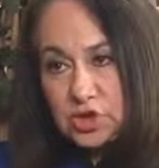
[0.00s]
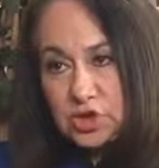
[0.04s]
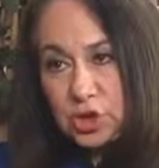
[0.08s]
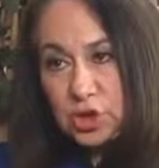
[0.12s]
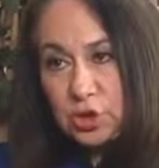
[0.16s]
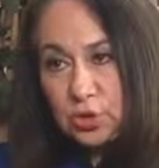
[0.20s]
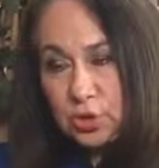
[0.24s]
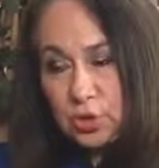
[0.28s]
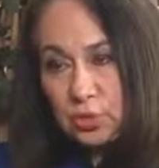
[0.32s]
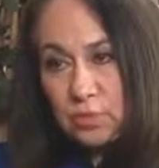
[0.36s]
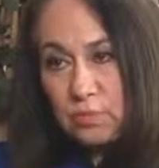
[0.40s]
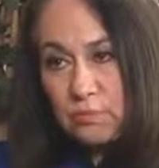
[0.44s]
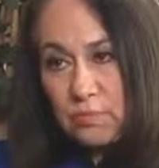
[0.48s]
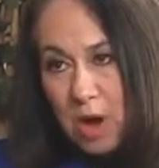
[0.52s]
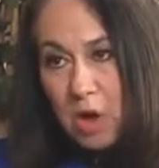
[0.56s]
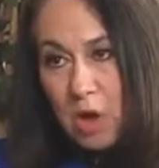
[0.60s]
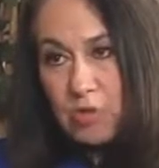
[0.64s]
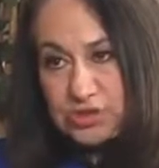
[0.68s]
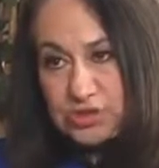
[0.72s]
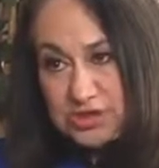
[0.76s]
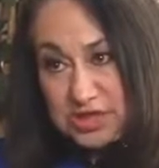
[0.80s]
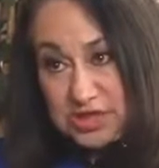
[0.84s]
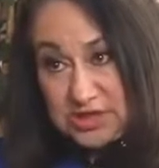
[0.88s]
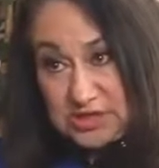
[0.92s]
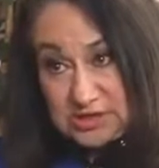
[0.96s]
Jew,
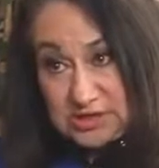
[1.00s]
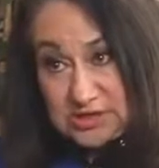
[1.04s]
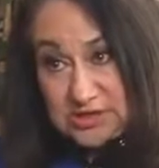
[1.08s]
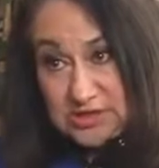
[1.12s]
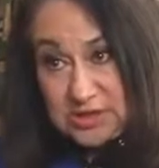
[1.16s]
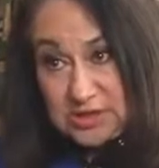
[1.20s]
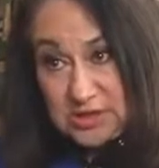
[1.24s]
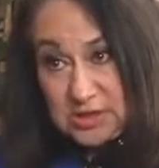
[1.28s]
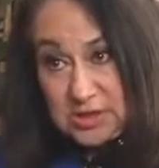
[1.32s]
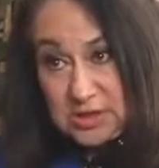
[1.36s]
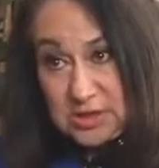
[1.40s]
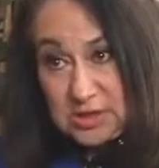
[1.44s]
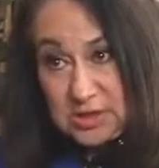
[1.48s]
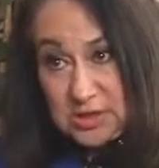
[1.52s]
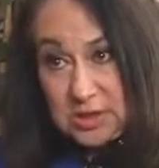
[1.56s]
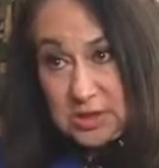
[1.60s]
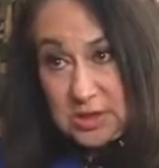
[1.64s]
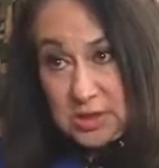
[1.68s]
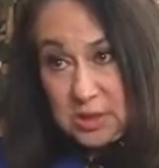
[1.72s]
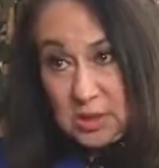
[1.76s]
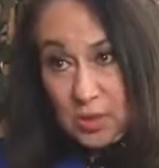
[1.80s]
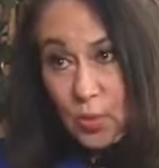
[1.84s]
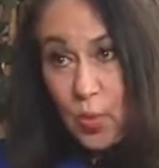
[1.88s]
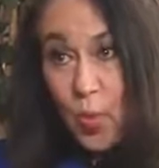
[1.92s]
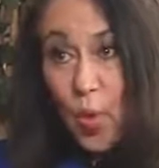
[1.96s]
Moses,
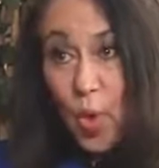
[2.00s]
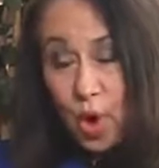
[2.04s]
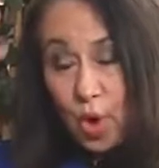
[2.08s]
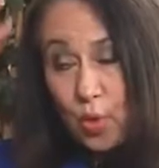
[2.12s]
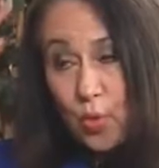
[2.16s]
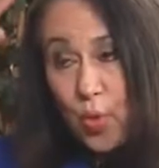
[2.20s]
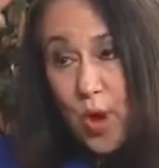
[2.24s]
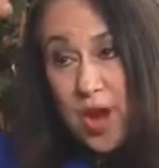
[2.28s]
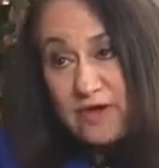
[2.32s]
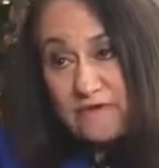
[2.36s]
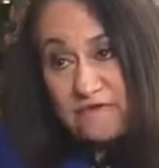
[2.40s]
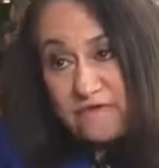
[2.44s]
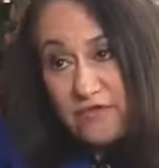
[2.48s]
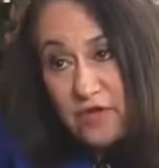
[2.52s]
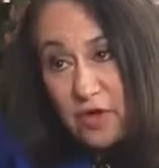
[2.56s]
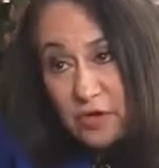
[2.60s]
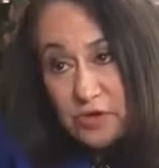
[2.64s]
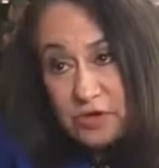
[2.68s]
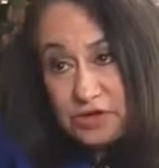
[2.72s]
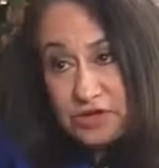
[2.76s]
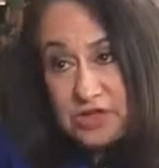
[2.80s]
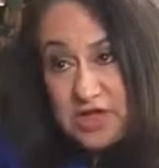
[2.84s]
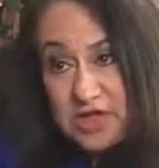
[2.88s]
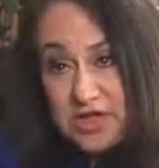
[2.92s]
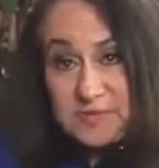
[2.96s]
wore one of
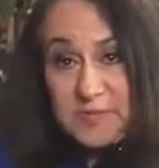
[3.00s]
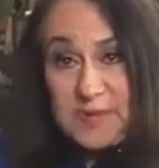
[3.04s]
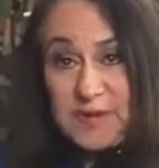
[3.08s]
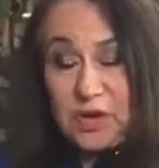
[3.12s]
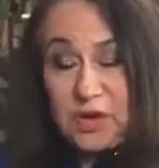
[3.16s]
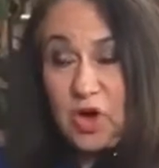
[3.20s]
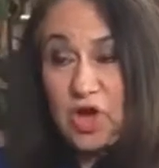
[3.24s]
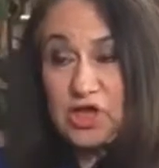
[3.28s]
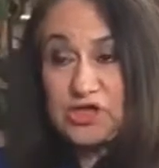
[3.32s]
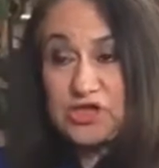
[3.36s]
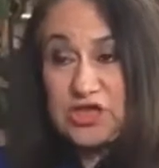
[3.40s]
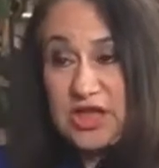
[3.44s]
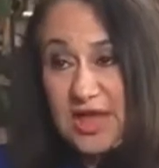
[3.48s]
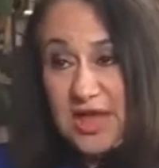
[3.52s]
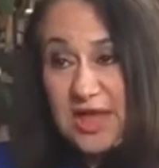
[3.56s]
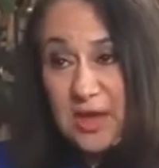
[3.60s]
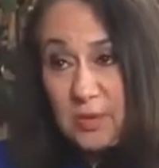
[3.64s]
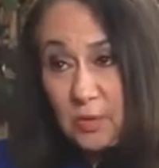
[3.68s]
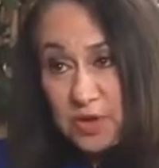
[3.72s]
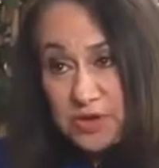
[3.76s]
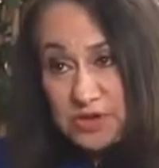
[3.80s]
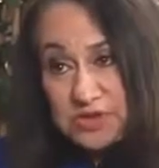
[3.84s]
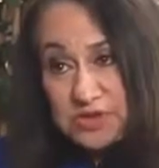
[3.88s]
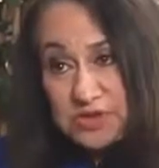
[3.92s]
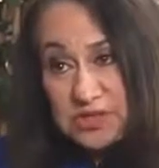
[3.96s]
those things, because
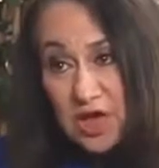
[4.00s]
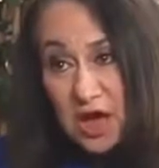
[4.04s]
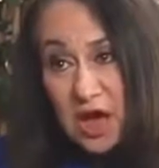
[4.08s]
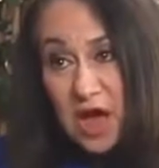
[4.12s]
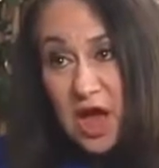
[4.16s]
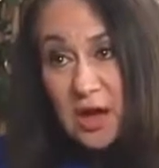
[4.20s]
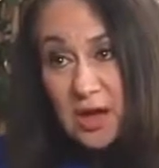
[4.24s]
he was